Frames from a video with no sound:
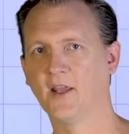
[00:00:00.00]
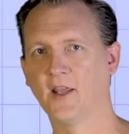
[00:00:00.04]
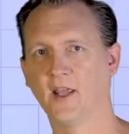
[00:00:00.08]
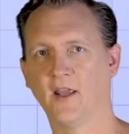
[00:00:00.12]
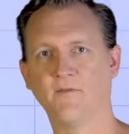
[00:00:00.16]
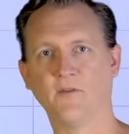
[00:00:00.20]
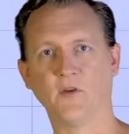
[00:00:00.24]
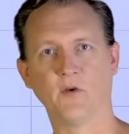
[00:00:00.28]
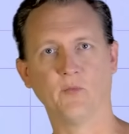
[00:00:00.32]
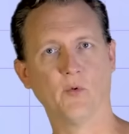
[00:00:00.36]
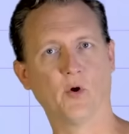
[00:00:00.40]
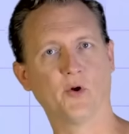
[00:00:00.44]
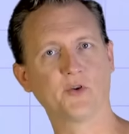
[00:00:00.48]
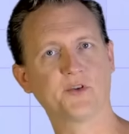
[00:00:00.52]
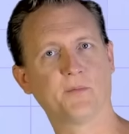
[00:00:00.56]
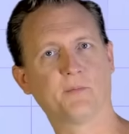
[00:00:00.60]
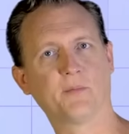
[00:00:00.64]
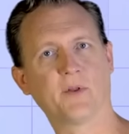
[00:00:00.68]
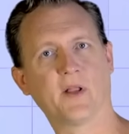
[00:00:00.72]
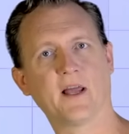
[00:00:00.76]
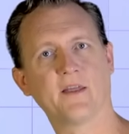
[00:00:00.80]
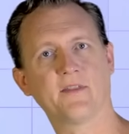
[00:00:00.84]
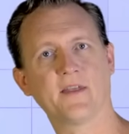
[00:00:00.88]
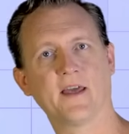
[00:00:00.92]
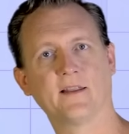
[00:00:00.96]
if you
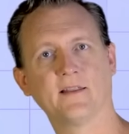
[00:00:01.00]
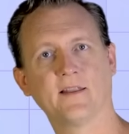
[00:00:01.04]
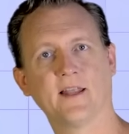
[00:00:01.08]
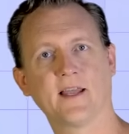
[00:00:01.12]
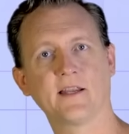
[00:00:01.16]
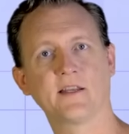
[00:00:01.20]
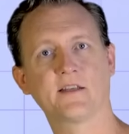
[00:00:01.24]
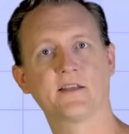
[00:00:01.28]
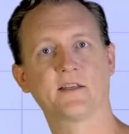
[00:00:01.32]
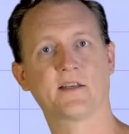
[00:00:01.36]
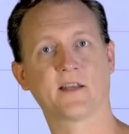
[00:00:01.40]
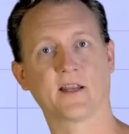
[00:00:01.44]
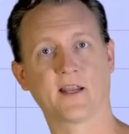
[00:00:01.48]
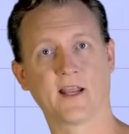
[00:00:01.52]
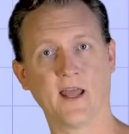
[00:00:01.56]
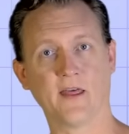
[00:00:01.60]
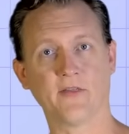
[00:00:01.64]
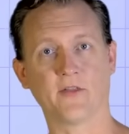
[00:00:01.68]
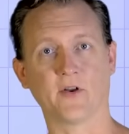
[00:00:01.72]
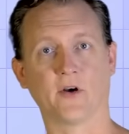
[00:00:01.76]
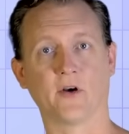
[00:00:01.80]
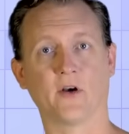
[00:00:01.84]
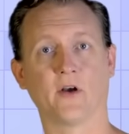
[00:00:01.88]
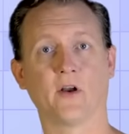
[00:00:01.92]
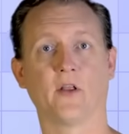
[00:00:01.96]
multiply that length
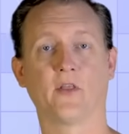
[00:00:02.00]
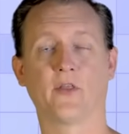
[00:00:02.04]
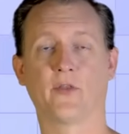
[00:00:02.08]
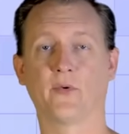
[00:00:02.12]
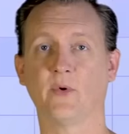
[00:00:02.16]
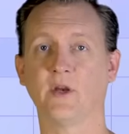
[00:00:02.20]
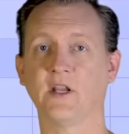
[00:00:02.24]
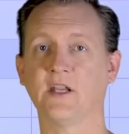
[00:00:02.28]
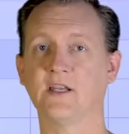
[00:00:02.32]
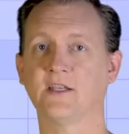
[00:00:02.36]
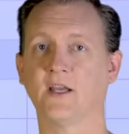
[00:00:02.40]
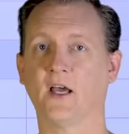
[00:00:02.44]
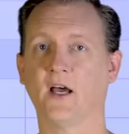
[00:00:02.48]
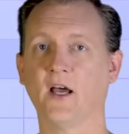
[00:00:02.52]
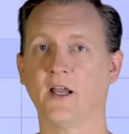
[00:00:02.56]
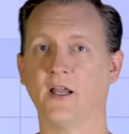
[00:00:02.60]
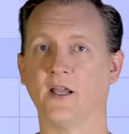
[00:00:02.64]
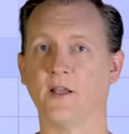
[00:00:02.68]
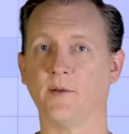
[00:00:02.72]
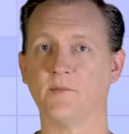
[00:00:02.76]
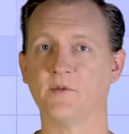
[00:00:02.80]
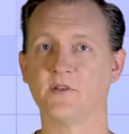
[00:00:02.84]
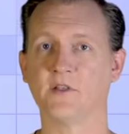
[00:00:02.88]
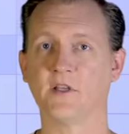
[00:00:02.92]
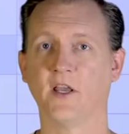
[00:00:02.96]
together three
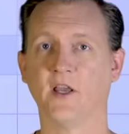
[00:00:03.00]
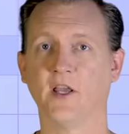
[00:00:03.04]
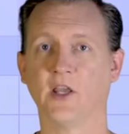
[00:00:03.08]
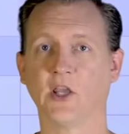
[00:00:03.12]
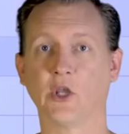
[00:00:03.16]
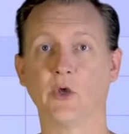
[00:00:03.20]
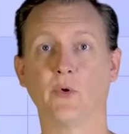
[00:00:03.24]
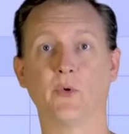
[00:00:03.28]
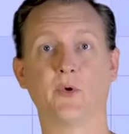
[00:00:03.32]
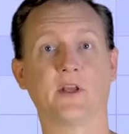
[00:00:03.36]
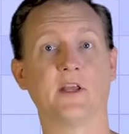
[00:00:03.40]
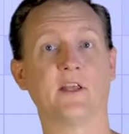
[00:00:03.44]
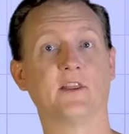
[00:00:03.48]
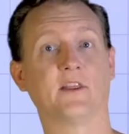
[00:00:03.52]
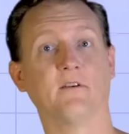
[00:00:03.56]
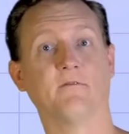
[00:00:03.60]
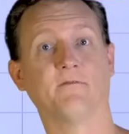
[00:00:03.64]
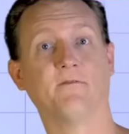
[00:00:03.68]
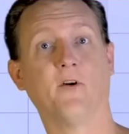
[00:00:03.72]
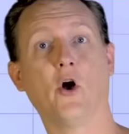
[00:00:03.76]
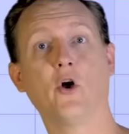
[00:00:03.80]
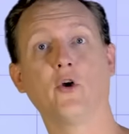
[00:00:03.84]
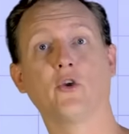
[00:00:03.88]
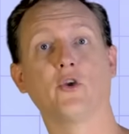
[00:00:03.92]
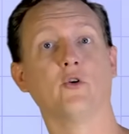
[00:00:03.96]
times, you would get the
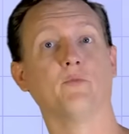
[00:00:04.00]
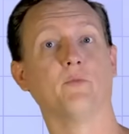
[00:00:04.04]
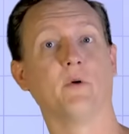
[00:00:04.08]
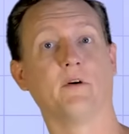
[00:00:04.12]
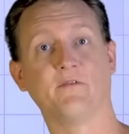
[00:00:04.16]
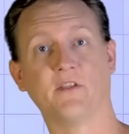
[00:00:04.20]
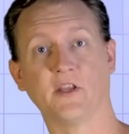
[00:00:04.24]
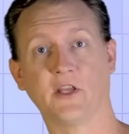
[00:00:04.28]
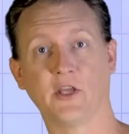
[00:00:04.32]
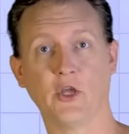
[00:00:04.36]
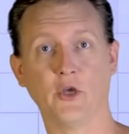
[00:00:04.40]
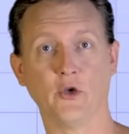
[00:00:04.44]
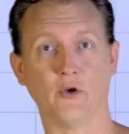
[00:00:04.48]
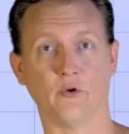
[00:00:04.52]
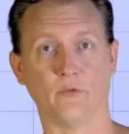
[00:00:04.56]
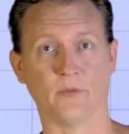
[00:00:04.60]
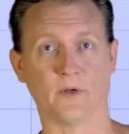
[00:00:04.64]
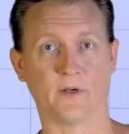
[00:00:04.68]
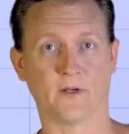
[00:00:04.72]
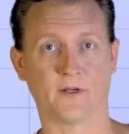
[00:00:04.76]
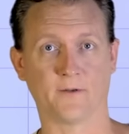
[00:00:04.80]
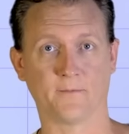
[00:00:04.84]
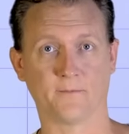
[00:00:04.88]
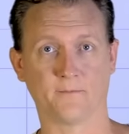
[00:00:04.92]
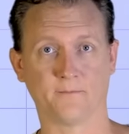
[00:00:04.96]
volume of the cube.